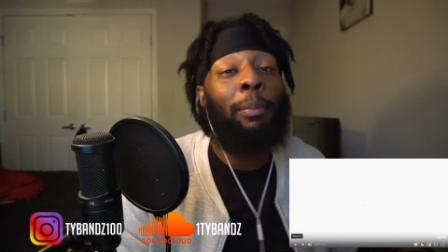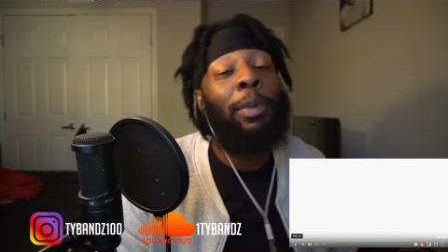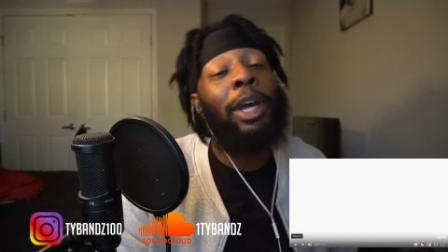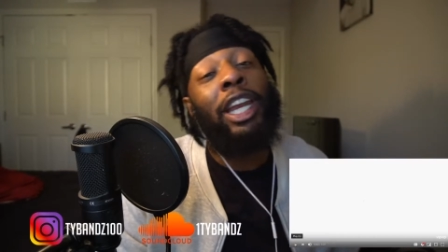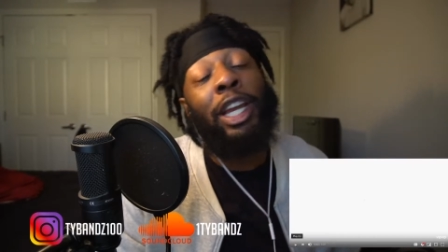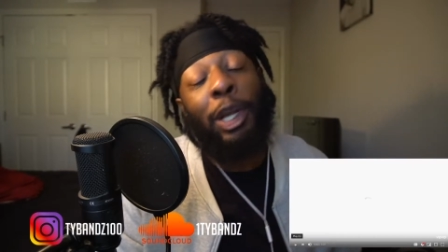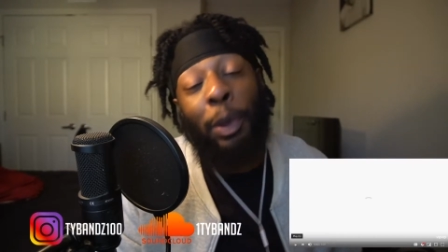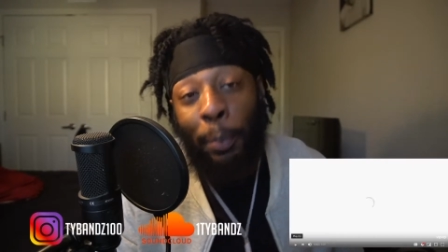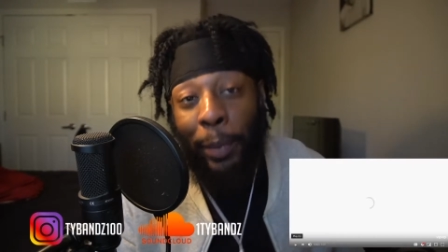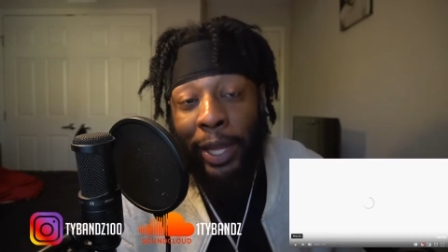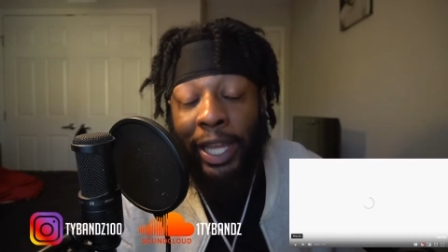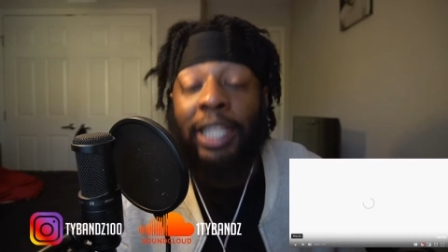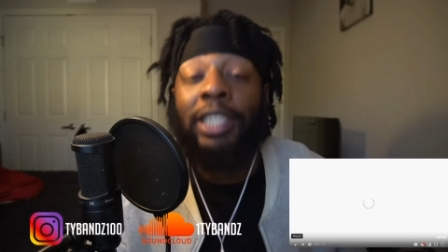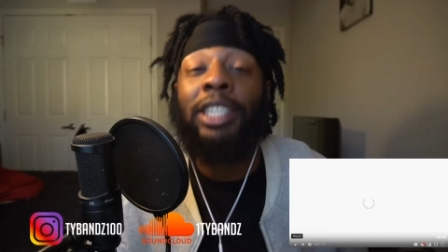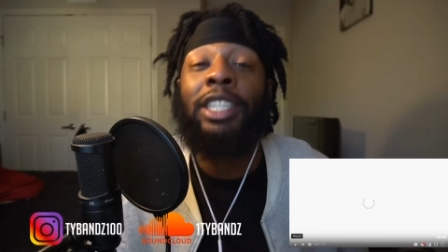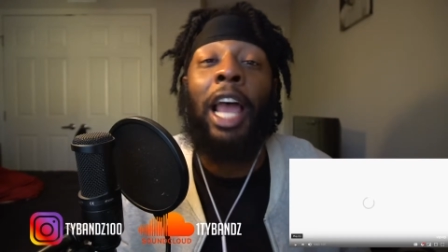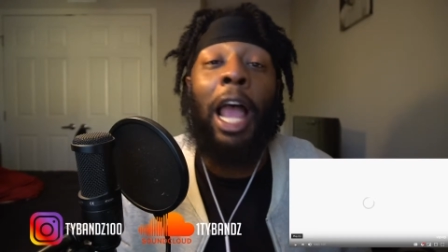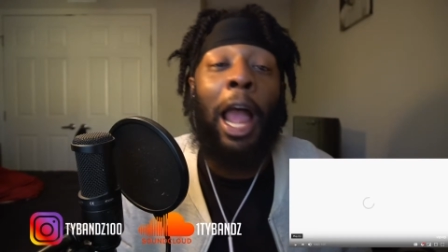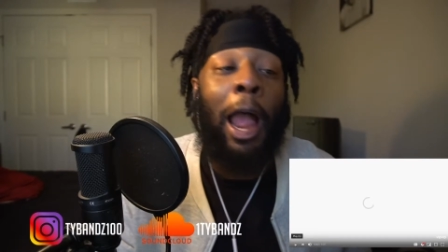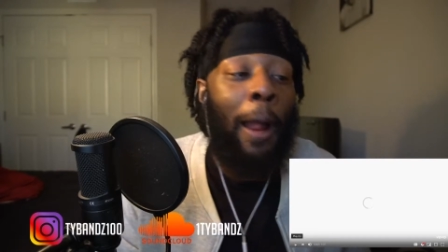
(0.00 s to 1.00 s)
But in the
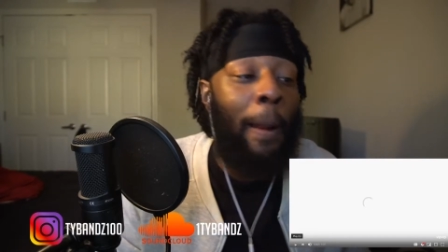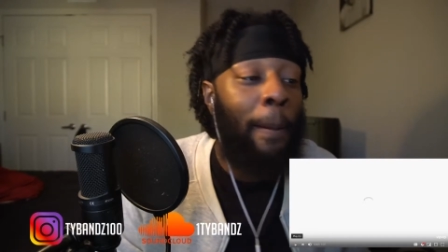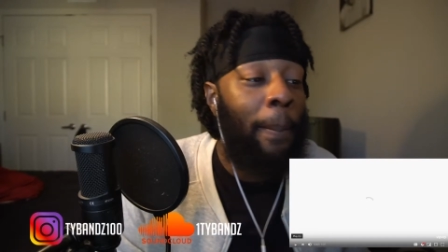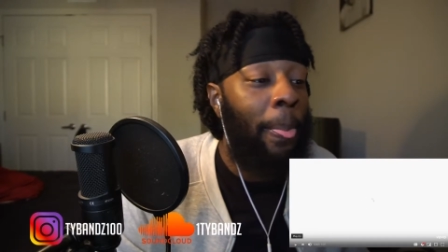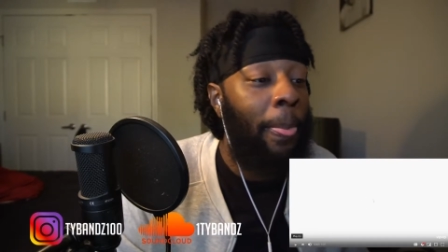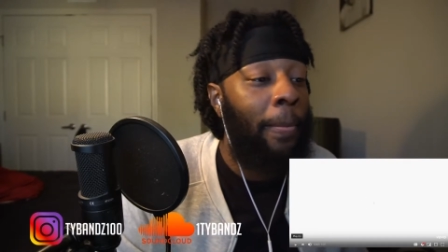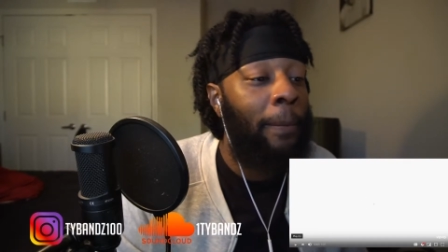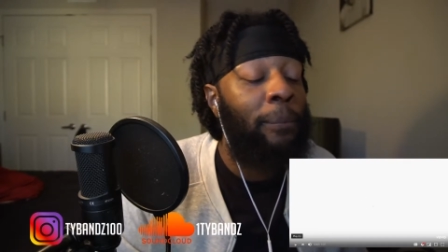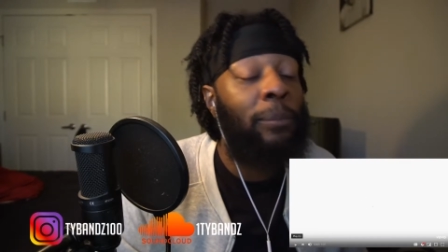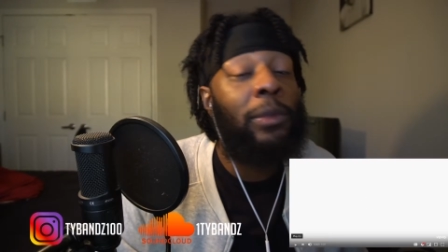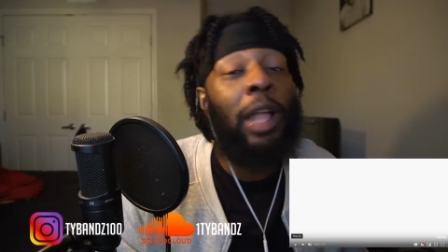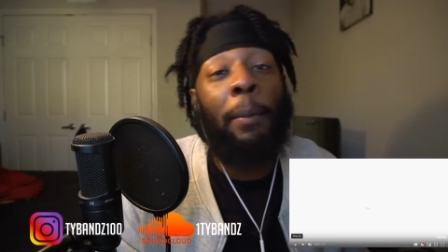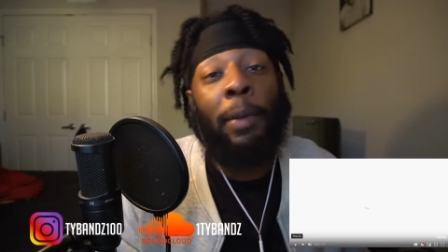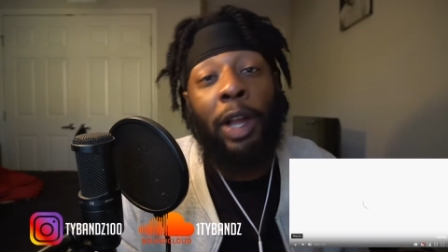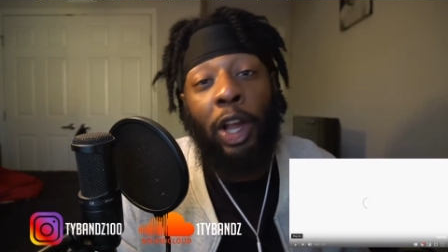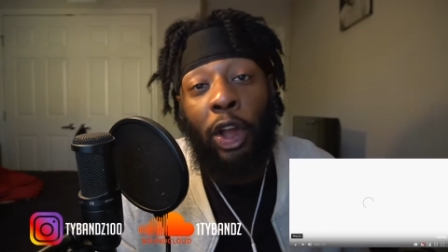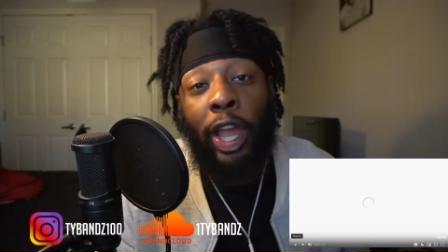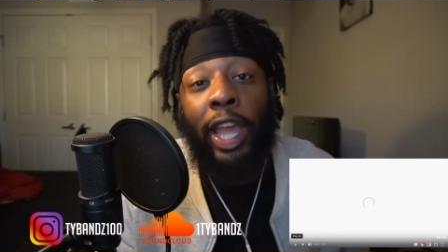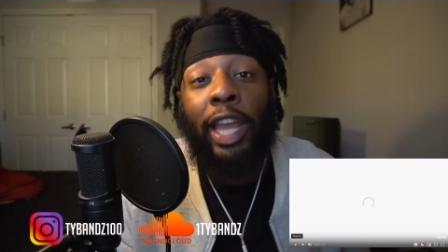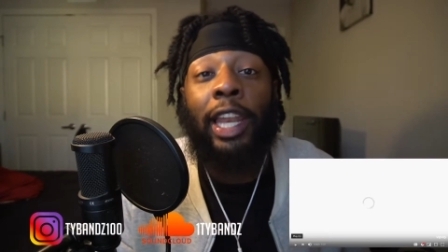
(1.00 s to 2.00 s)
meantime, I'm gonna
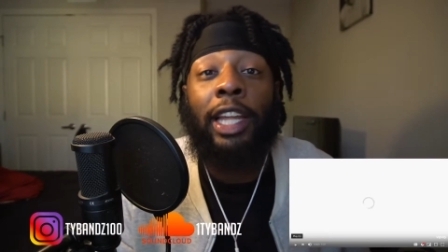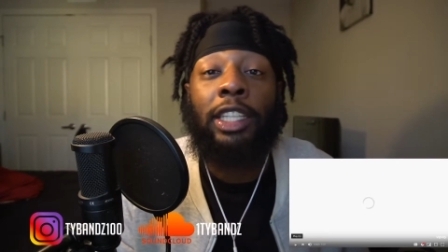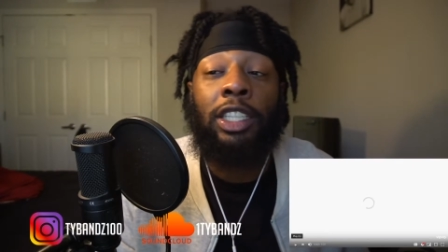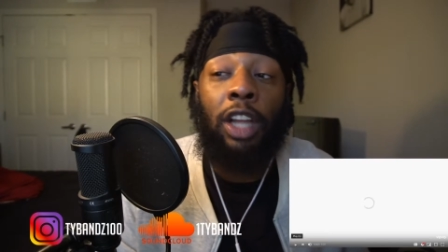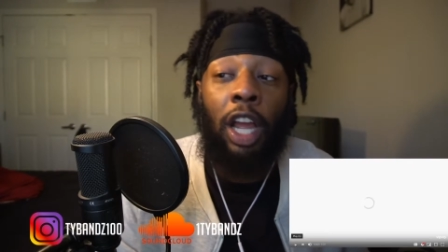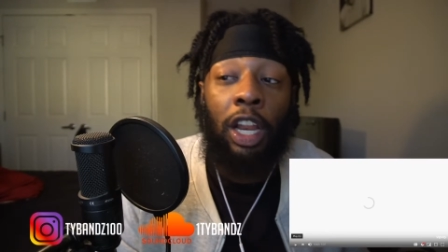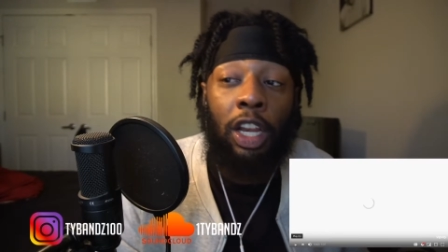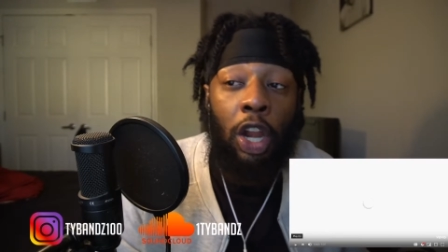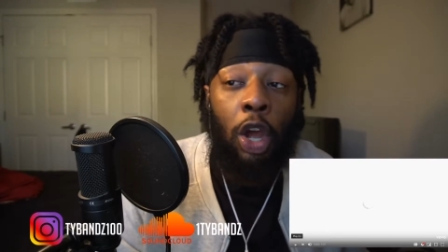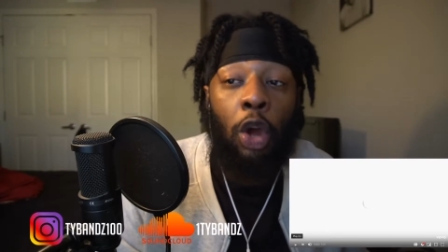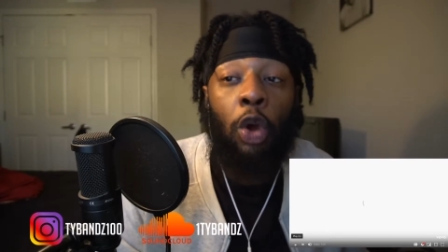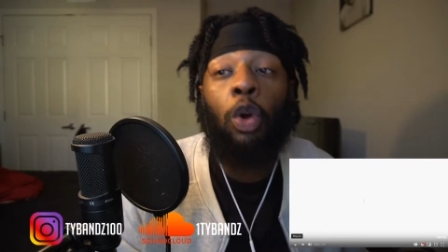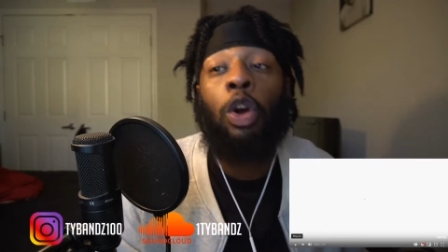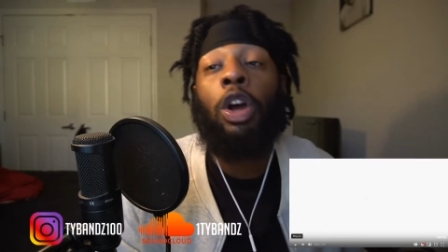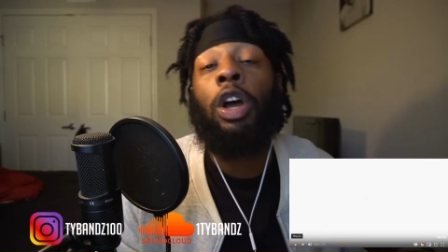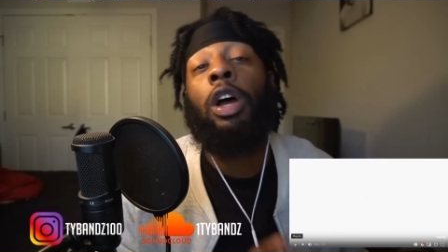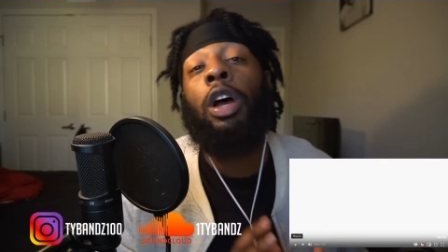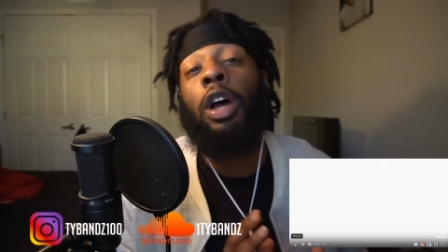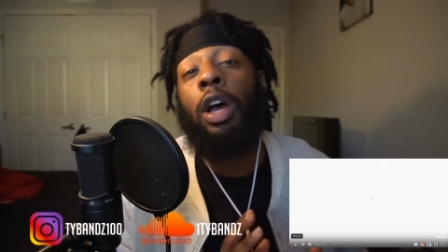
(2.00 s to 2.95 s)
go ahead and let y'all know